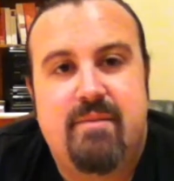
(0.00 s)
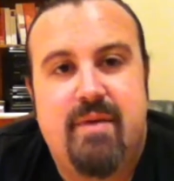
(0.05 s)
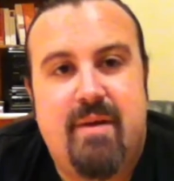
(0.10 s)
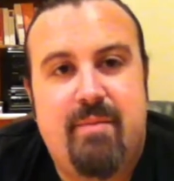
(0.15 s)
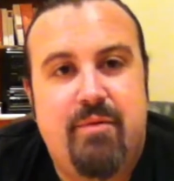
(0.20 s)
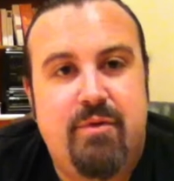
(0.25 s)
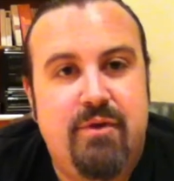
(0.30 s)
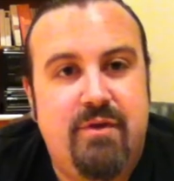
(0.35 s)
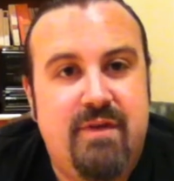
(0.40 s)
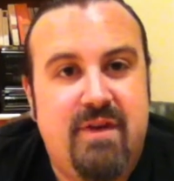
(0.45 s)

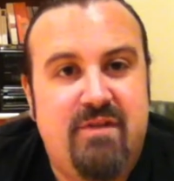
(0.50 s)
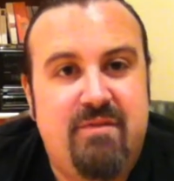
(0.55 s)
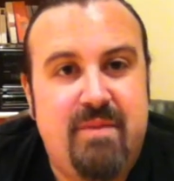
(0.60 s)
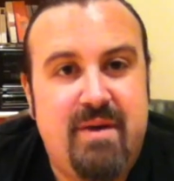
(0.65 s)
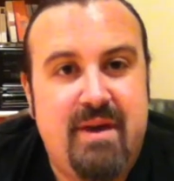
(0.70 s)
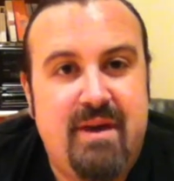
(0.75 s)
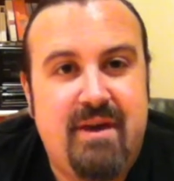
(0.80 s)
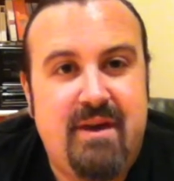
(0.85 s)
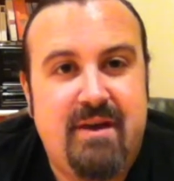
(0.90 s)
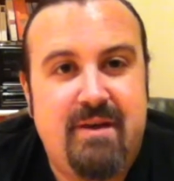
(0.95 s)
people who have given
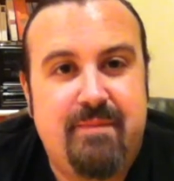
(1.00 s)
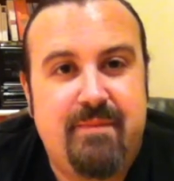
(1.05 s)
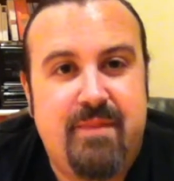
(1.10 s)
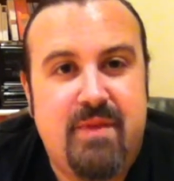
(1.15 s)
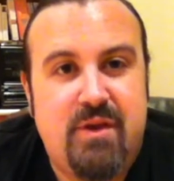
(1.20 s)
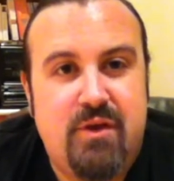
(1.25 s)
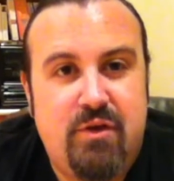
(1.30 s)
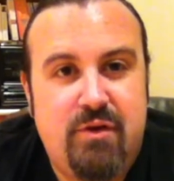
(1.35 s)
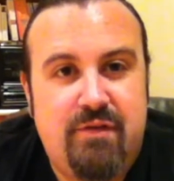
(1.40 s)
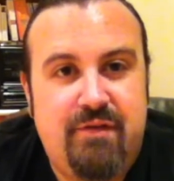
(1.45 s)
me
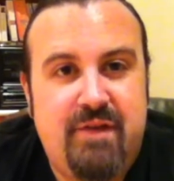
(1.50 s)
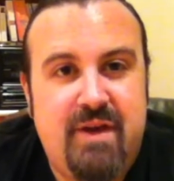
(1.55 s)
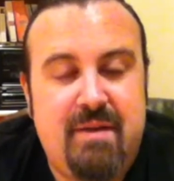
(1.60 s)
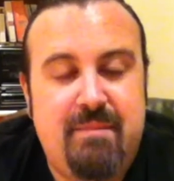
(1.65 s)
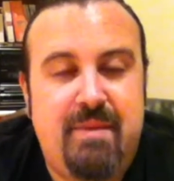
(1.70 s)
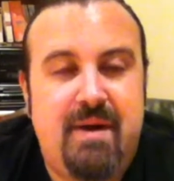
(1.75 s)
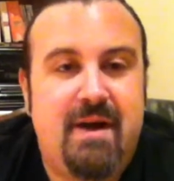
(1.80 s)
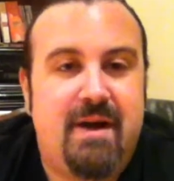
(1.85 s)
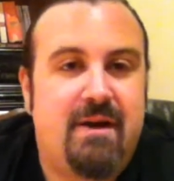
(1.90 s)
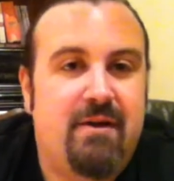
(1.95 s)
good
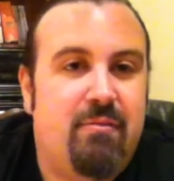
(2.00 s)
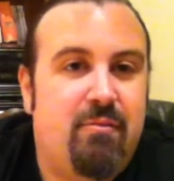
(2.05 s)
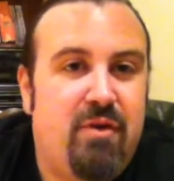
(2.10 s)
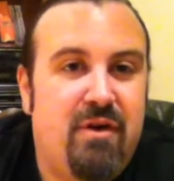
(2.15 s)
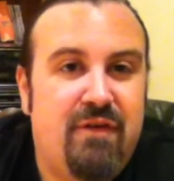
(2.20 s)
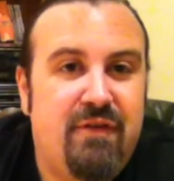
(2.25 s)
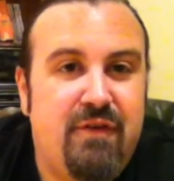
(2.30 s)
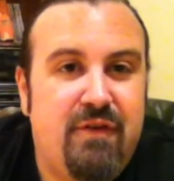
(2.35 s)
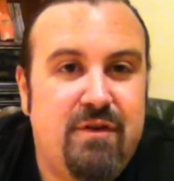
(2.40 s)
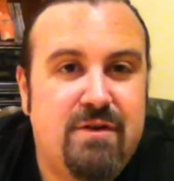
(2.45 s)
feedback on
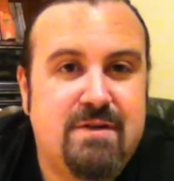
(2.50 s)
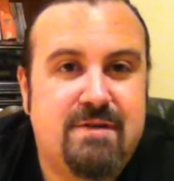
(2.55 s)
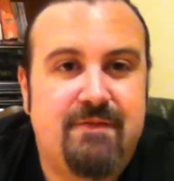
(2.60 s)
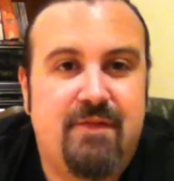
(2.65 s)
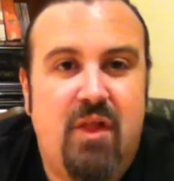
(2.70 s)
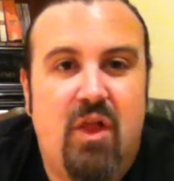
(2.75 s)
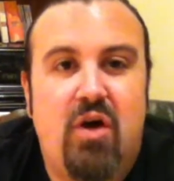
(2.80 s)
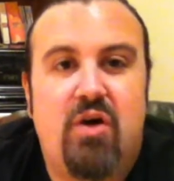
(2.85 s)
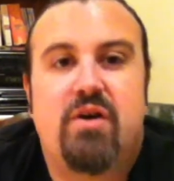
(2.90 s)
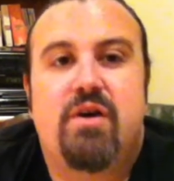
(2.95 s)
my first
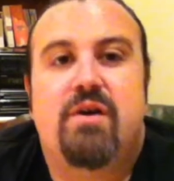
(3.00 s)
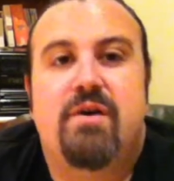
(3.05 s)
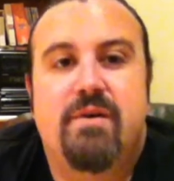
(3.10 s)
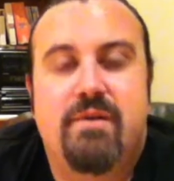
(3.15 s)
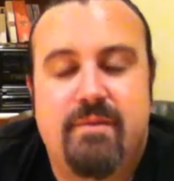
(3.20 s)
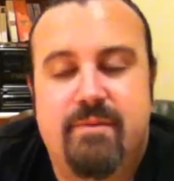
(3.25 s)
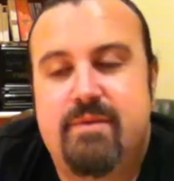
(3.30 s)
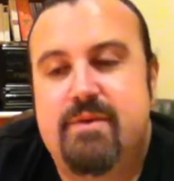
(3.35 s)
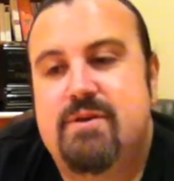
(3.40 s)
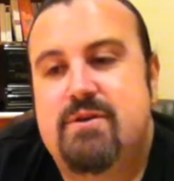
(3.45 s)
vlog,
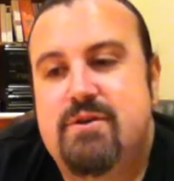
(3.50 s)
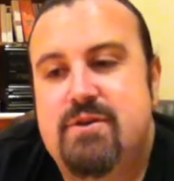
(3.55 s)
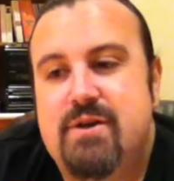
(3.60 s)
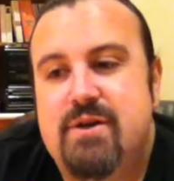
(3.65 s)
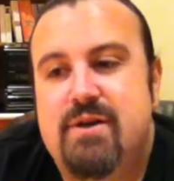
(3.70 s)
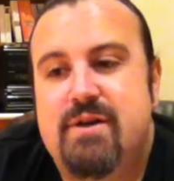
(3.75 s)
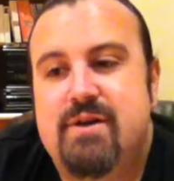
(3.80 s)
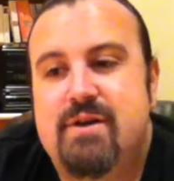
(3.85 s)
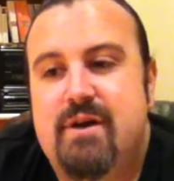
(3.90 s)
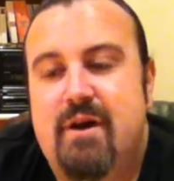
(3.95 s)
which
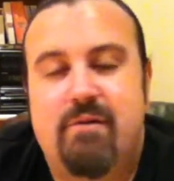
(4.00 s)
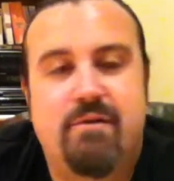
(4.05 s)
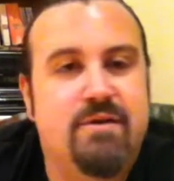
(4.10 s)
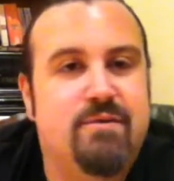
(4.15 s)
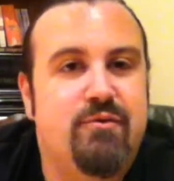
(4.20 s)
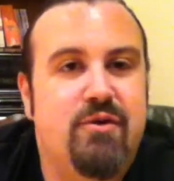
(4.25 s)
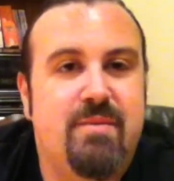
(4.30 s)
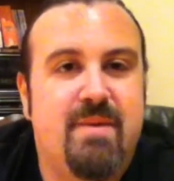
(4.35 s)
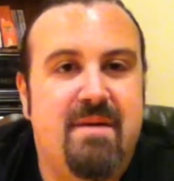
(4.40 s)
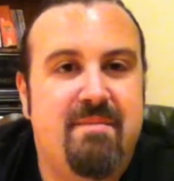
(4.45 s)
I
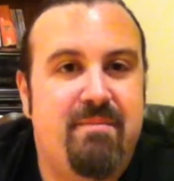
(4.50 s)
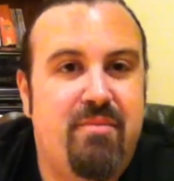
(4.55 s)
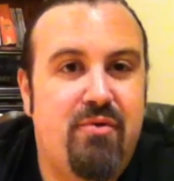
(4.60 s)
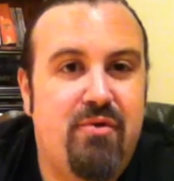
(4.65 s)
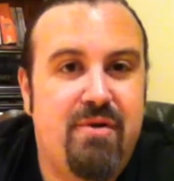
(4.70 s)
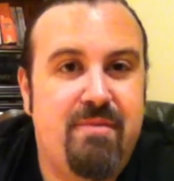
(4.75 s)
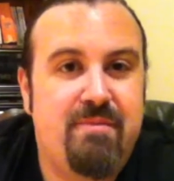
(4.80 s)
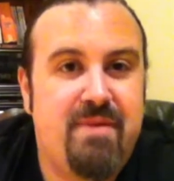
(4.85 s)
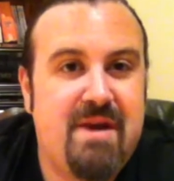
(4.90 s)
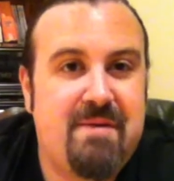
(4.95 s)
was worried about
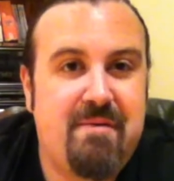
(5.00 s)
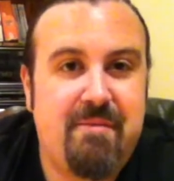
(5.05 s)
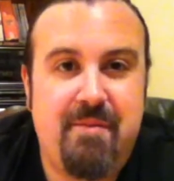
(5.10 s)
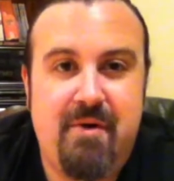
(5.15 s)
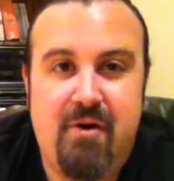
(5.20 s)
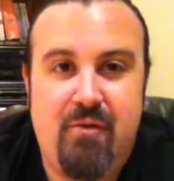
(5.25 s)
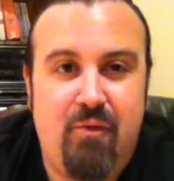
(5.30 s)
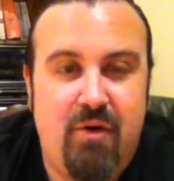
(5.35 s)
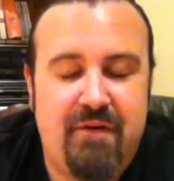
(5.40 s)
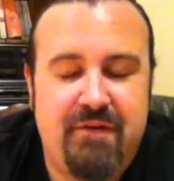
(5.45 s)
boring people
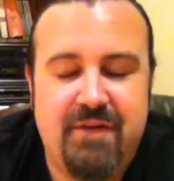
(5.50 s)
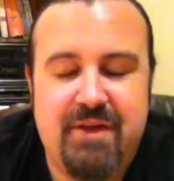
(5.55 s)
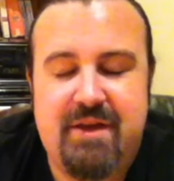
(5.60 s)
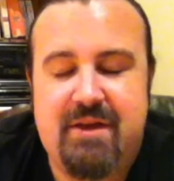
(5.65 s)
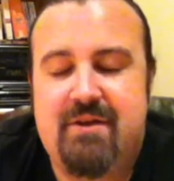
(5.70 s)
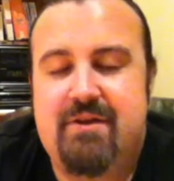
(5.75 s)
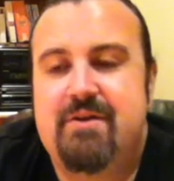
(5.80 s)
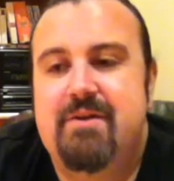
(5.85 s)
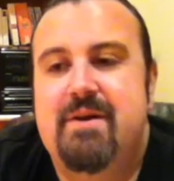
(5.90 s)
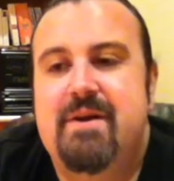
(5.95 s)
by
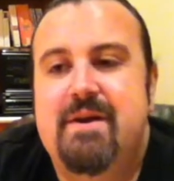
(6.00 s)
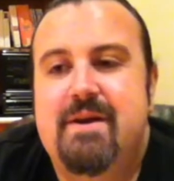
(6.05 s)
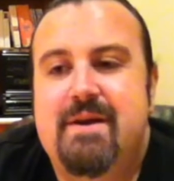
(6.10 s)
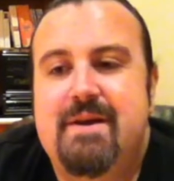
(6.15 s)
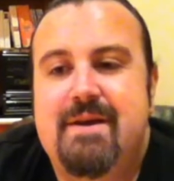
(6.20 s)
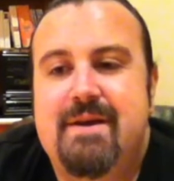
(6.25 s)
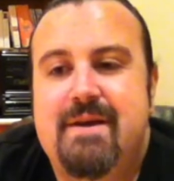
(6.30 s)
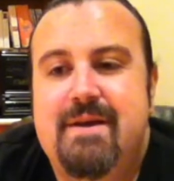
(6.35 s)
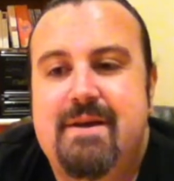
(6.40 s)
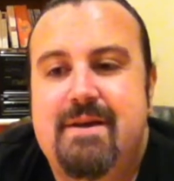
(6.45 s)
waffling on,
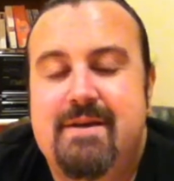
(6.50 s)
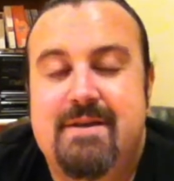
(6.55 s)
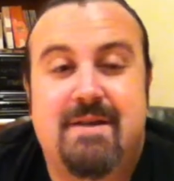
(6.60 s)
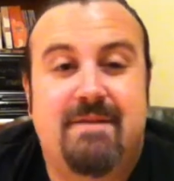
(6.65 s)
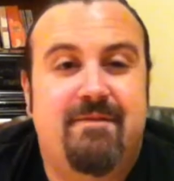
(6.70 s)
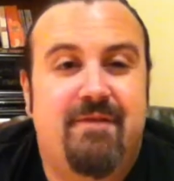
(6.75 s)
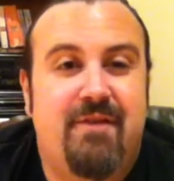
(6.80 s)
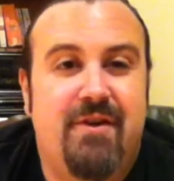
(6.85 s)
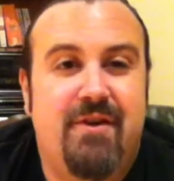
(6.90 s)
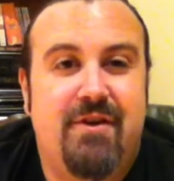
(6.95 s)
because
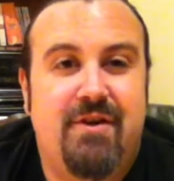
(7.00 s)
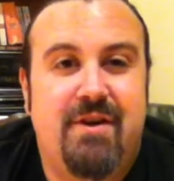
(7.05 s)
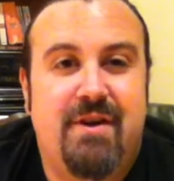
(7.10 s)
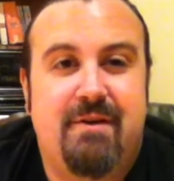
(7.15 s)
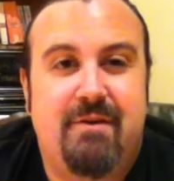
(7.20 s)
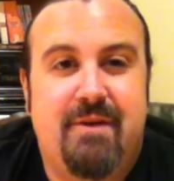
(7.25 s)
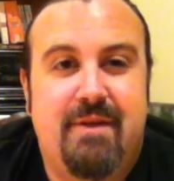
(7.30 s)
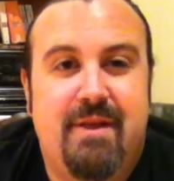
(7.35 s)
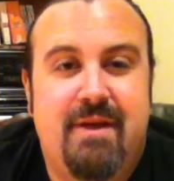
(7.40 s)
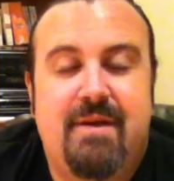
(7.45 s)
I'm very good at
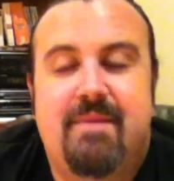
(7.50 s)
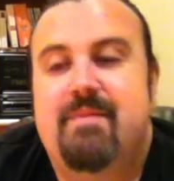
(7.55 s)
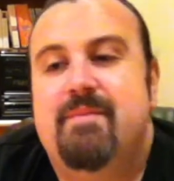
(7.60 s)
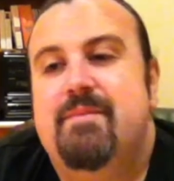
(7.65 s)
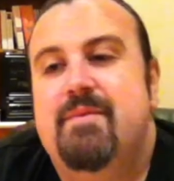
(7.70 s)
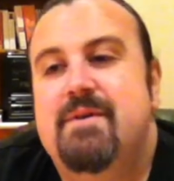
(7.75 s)
doing that.